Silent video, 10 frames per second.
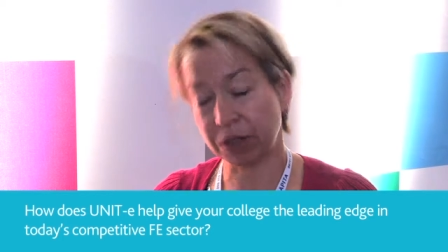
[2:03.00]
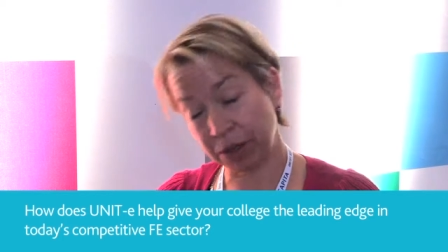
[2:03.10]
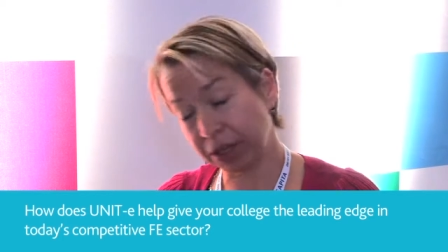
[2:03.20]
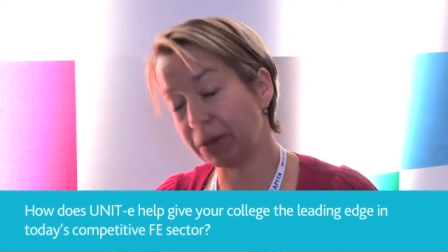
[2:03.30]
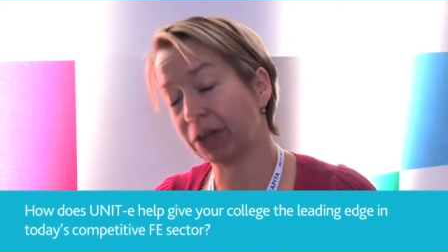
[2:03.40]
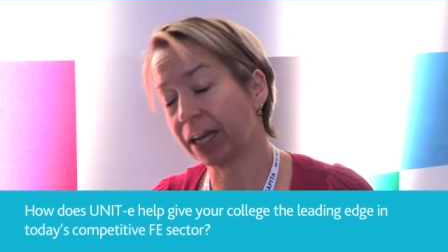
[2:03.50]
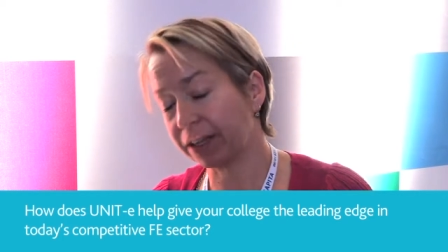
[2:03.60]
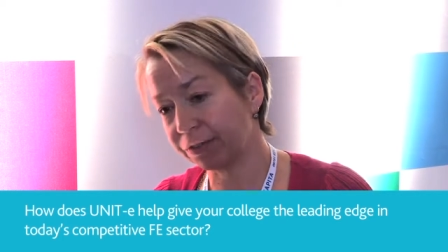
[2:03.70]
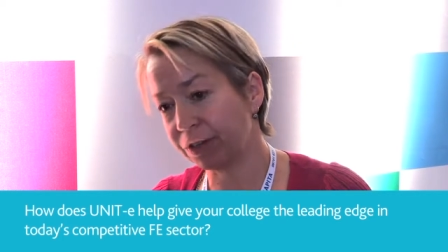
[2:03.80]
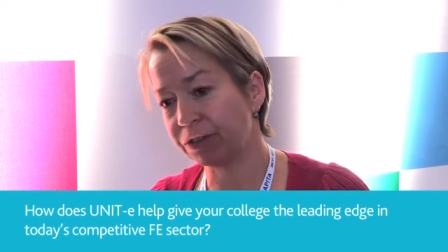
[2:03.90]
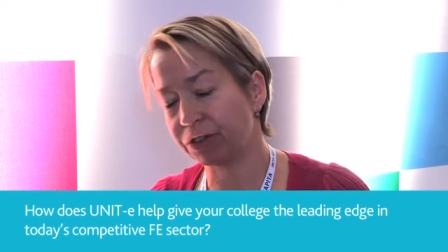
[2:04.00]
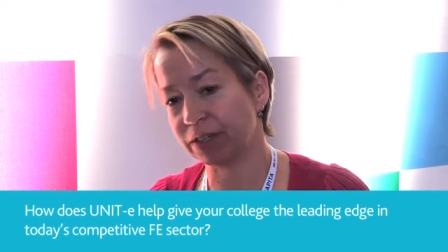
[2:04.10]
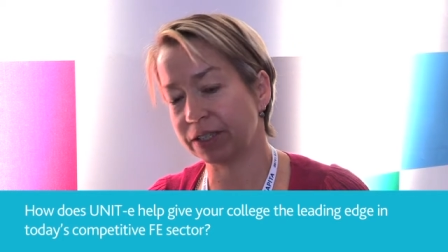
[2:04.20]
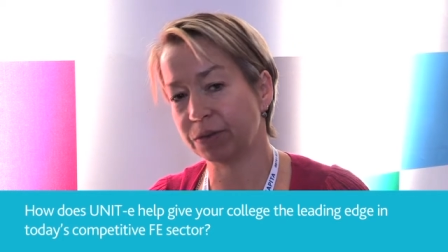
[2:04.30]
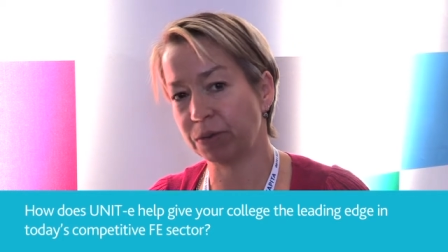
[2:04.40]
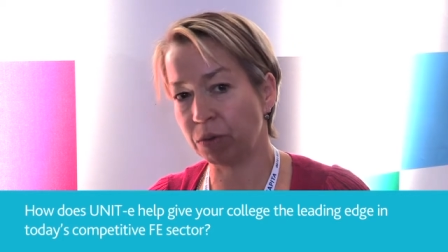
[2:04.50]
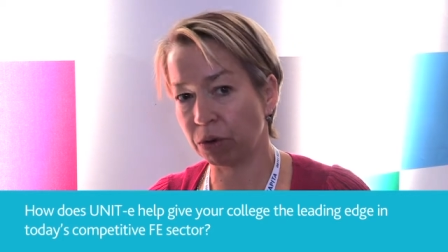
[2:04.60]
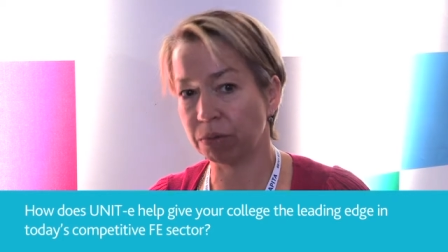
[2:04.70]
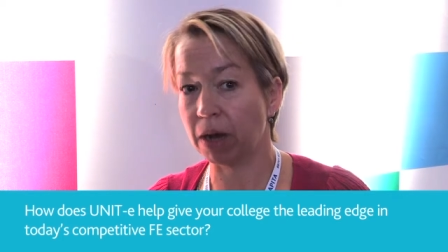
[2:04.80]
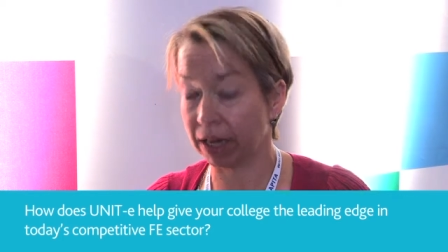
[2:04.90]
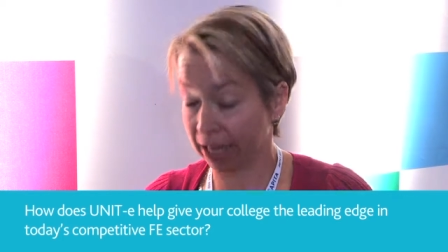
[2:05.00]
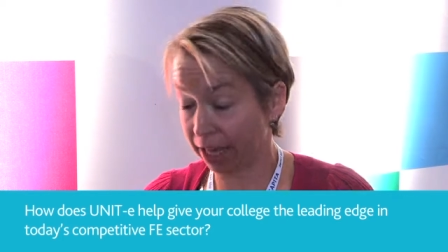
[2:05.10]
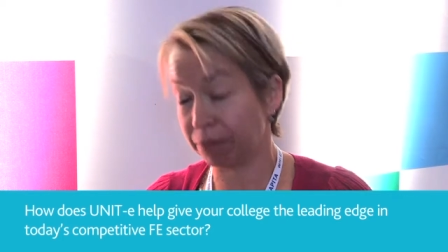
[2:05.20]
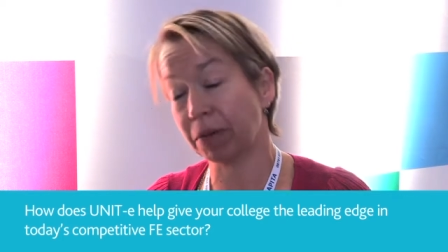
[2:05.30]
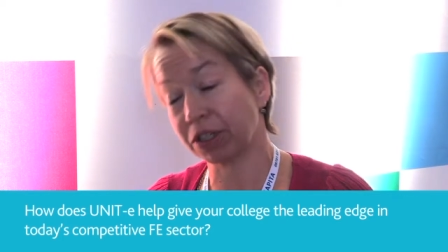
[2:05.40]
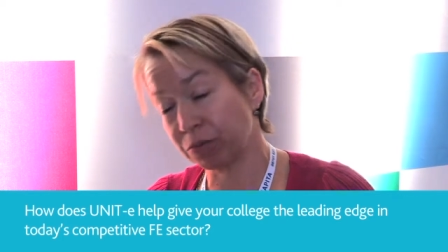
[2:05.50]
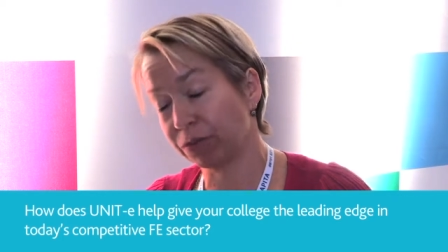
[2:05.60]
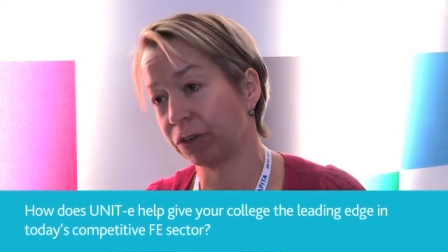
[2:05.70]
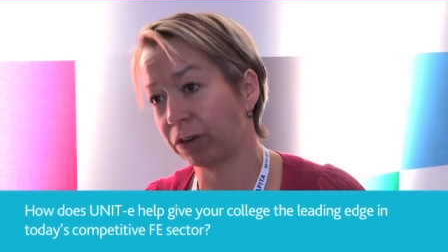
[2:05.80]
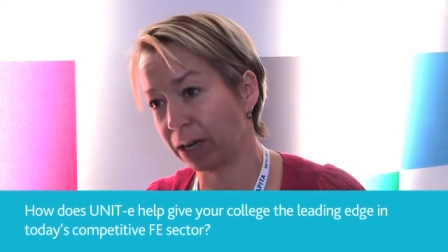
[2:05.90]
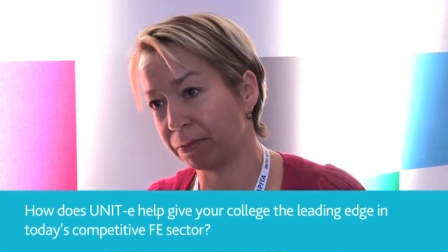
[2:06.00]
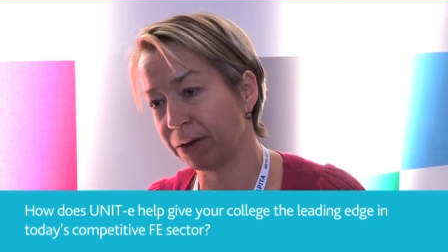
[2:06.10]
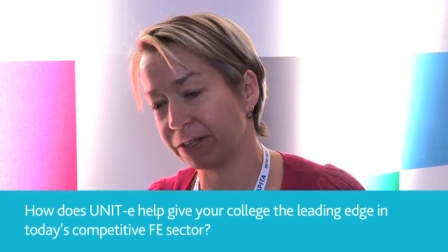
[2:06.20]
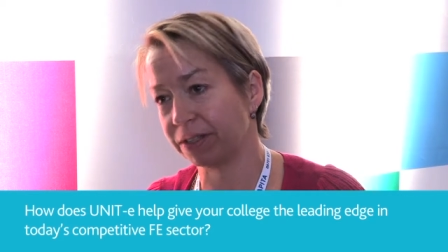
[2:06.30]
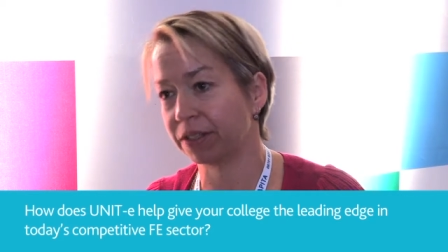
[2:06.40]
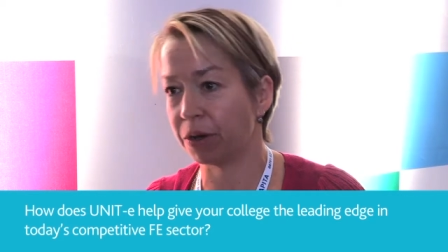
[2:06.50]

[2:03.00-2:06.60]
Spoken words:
which we're going to be looking at in the future, is we want, again, much more of an online presence.